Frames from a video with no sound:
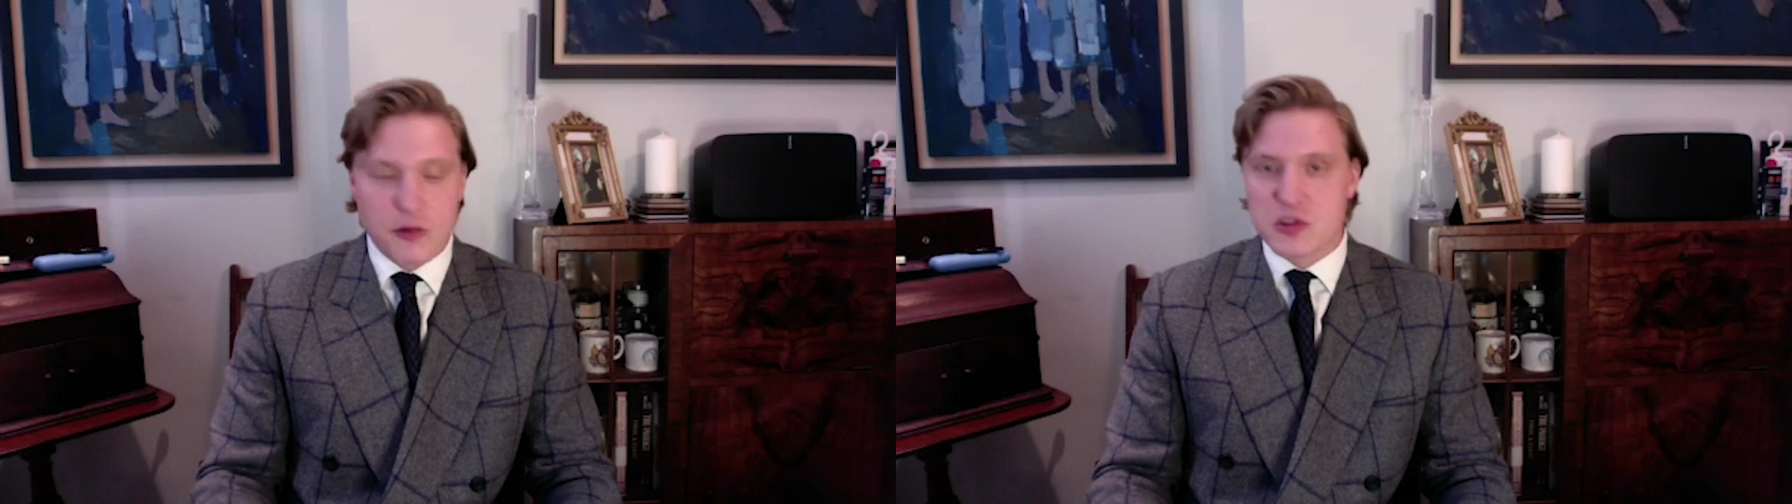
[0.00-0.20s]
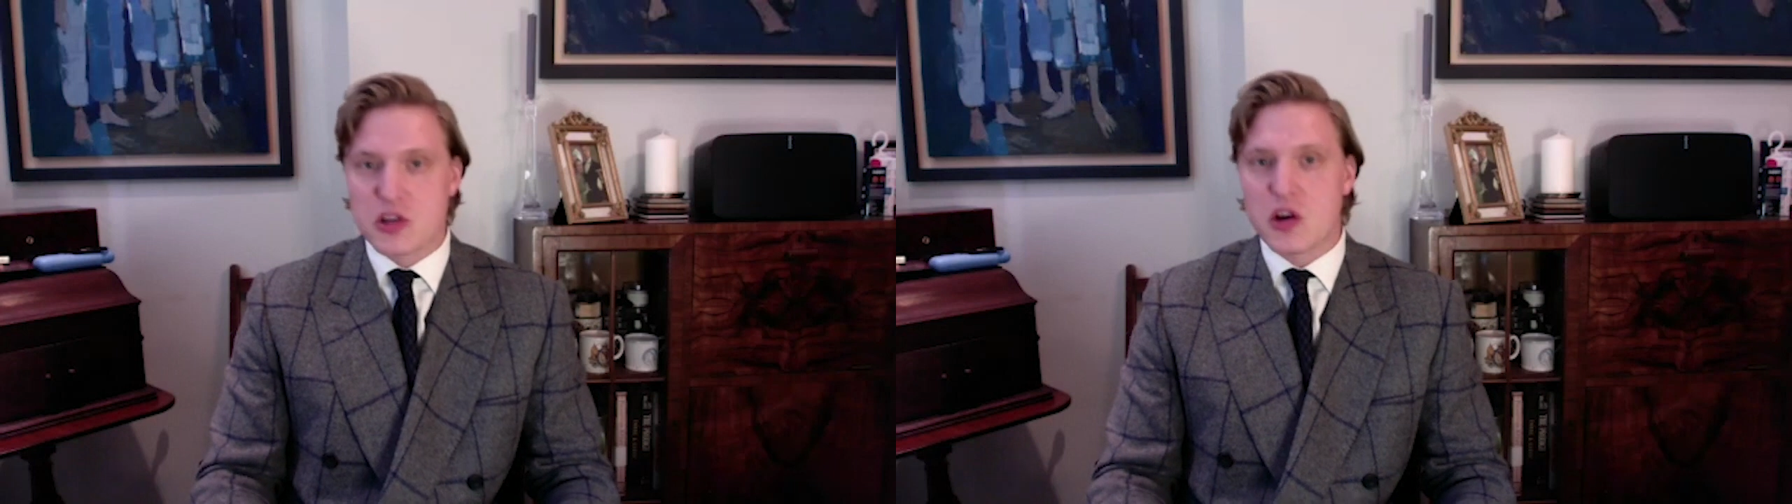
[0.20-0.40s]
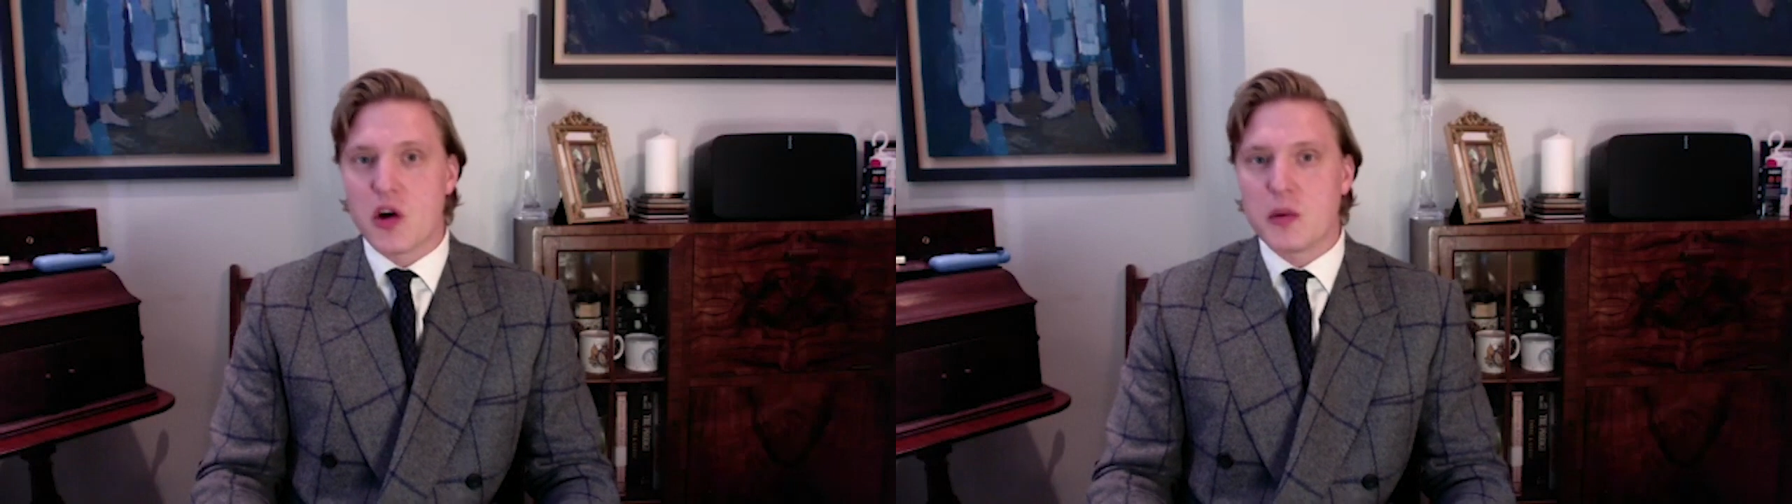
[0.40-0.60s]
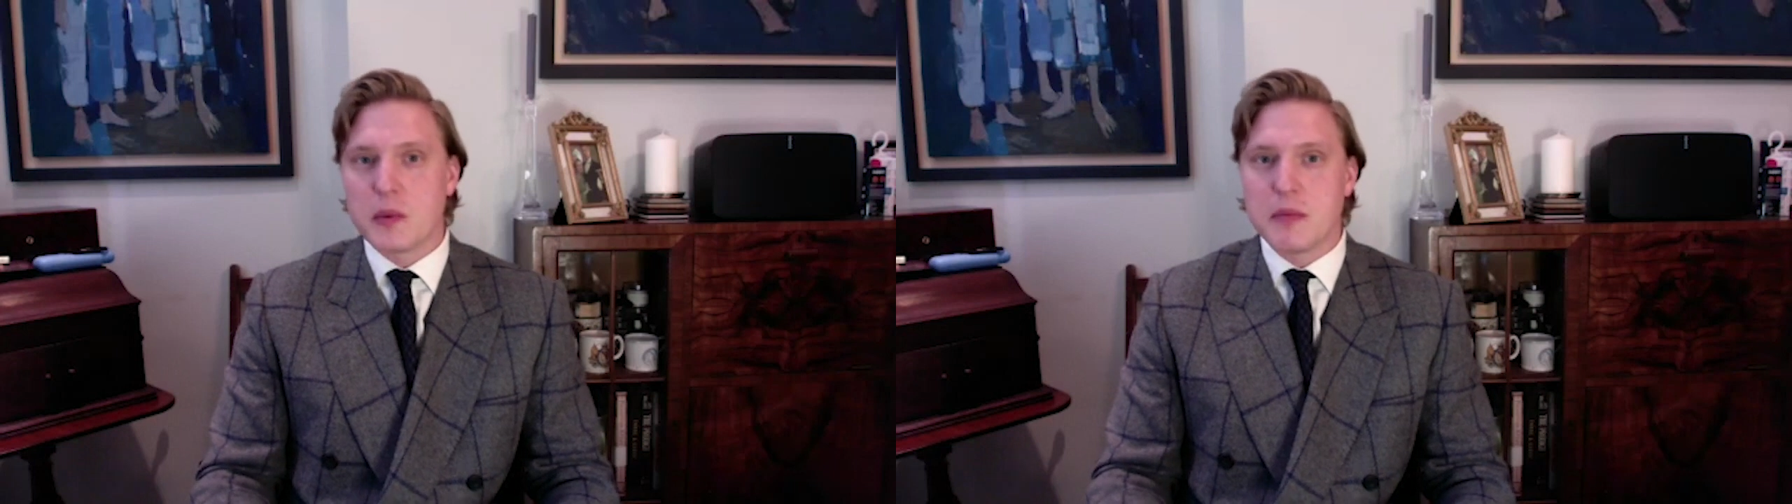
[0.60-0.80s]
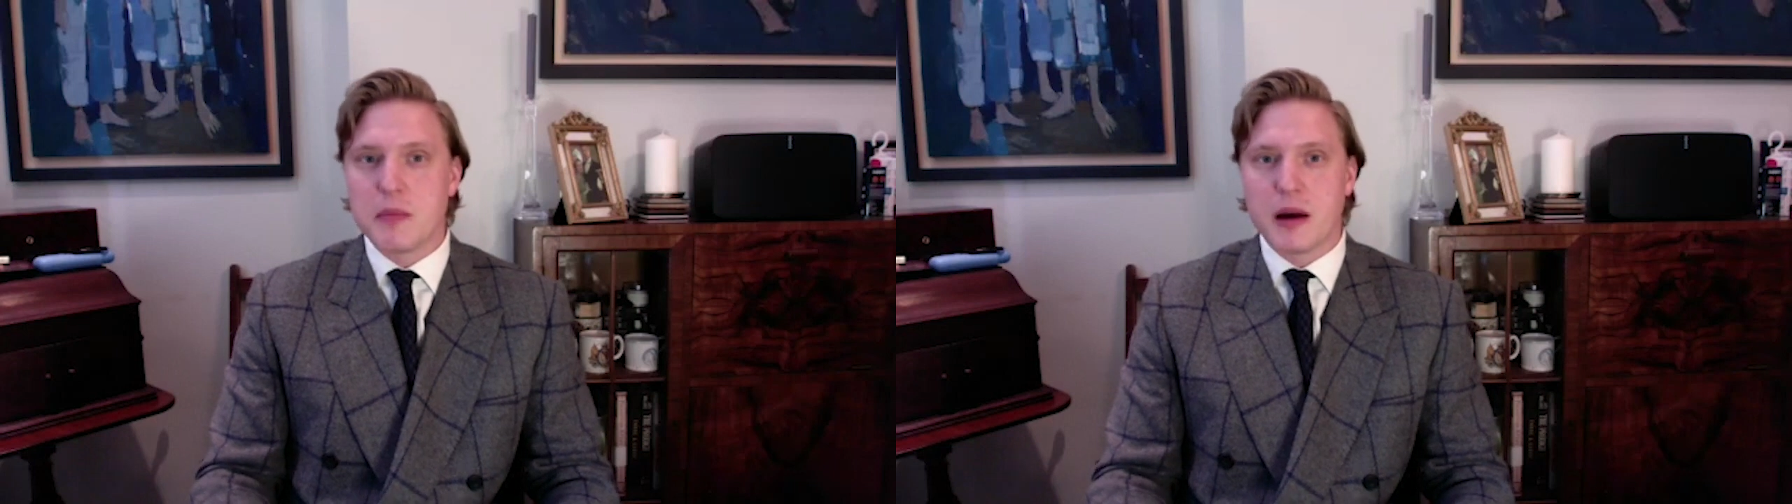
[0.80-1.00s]
false economy
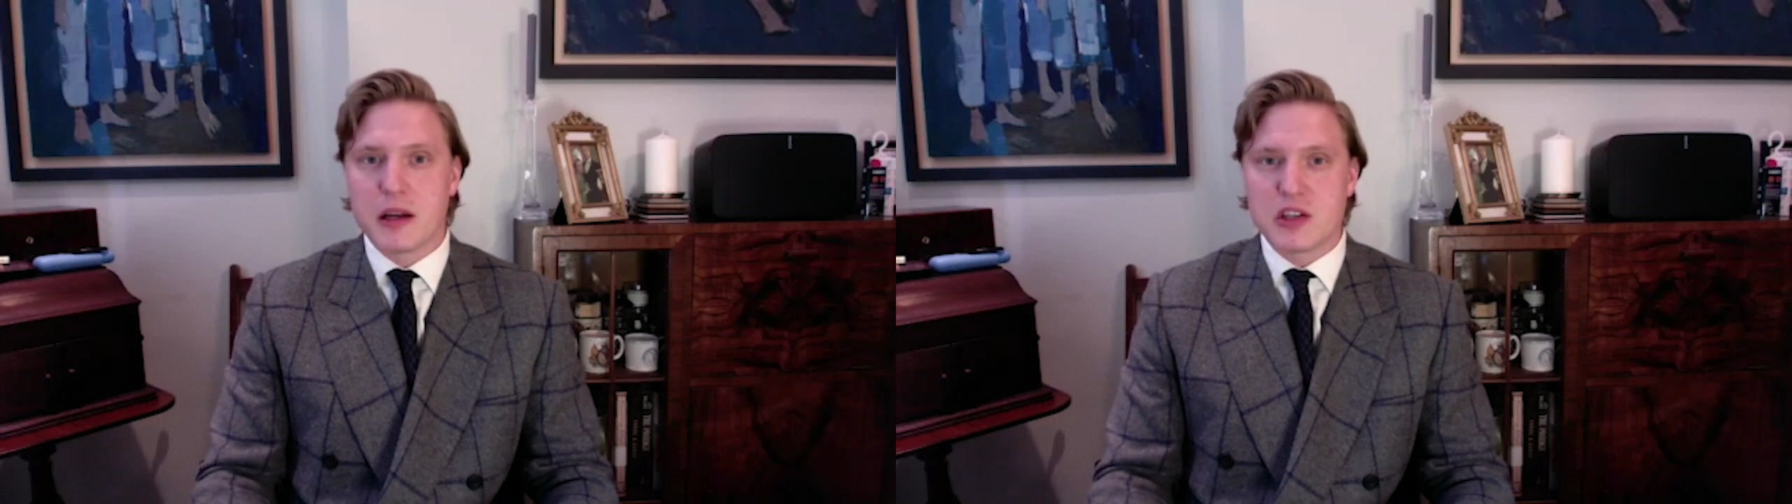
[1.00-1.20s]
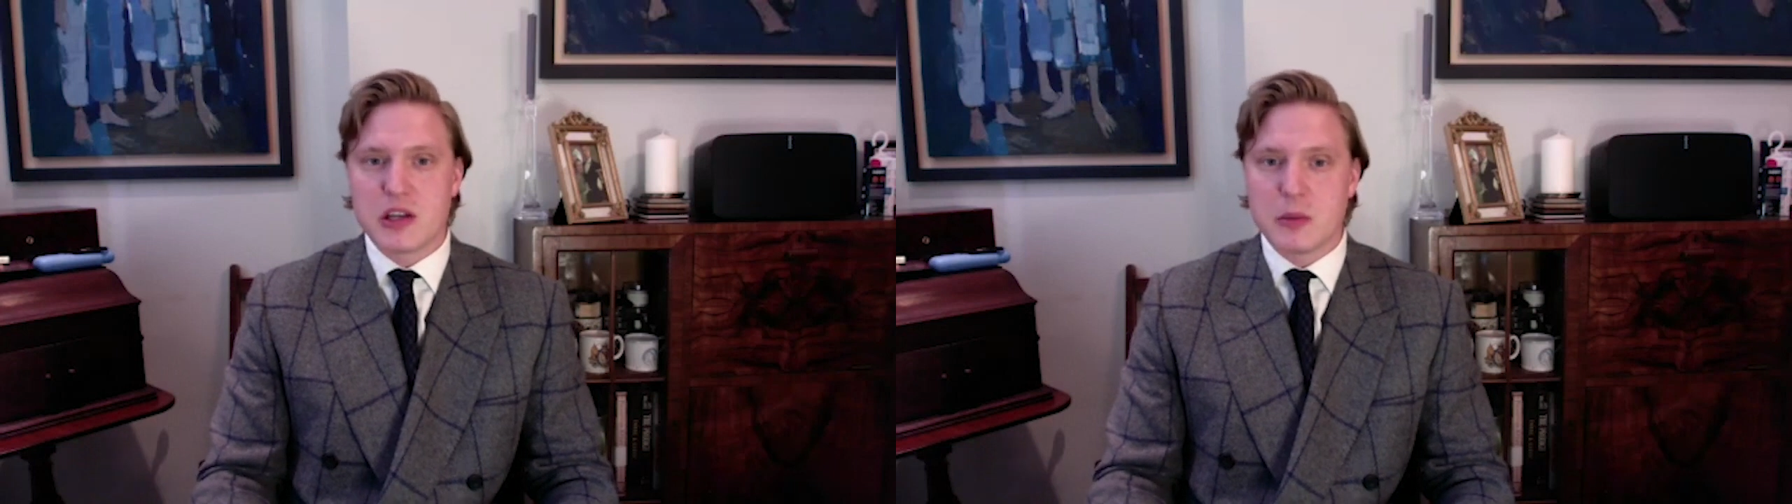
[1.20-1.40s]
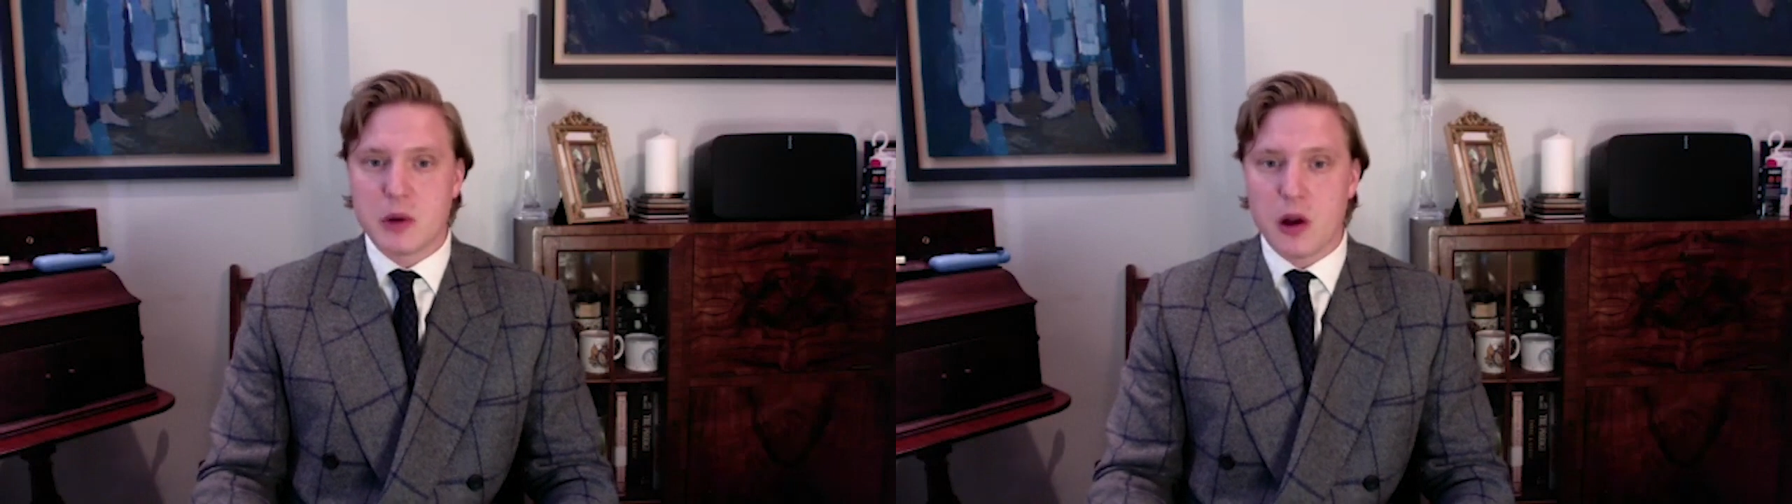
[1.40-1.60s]
in buying cheap